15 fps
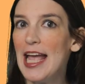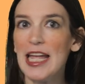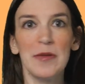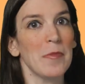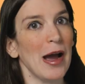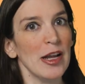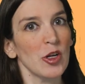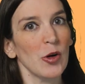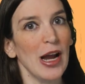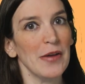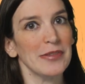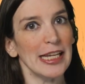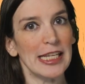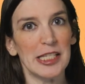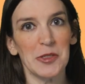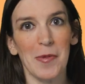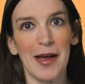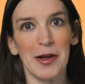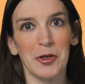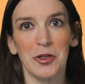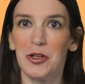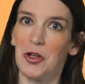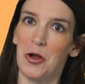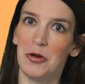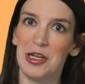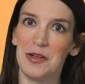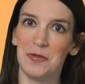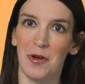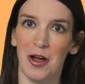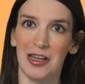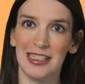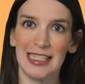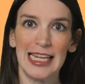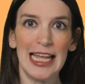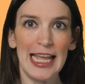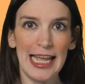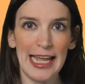a Minecraft-inspired coding font,